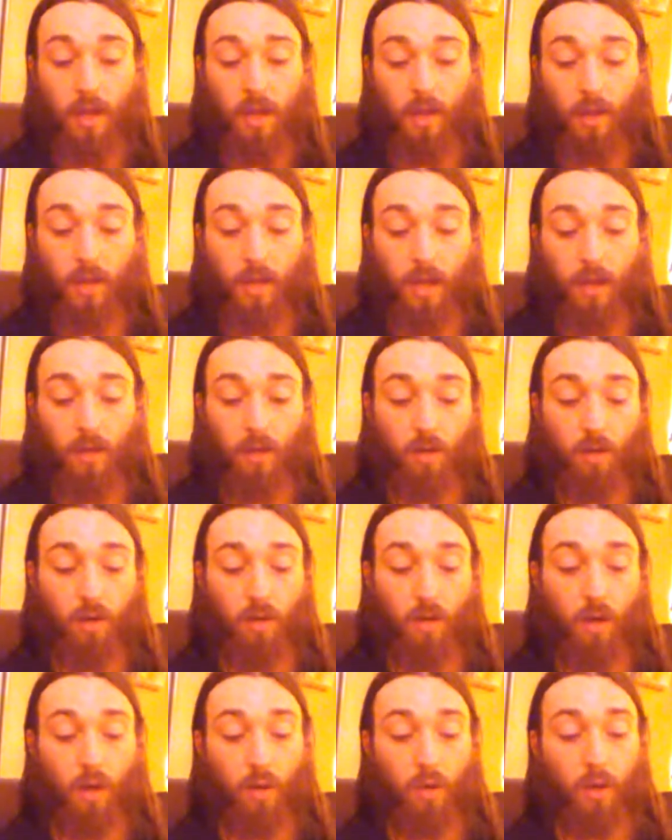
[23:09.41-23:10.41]
Again,
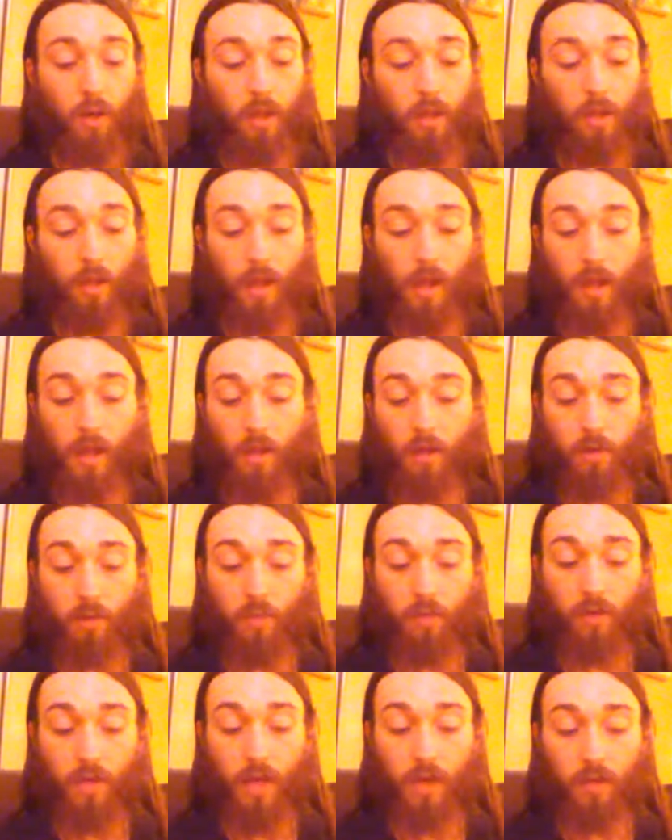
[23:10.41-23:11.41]
no hand
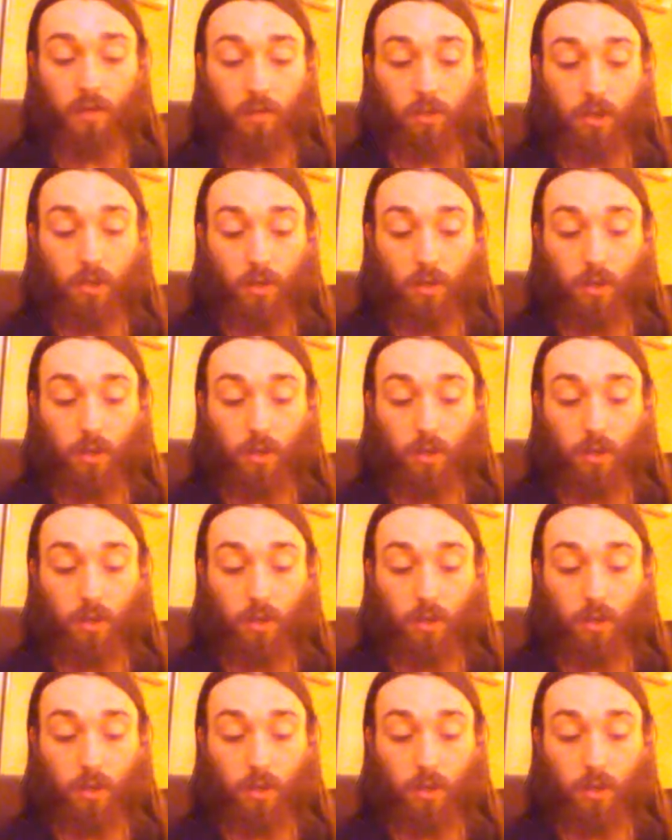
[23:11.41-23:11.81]
protection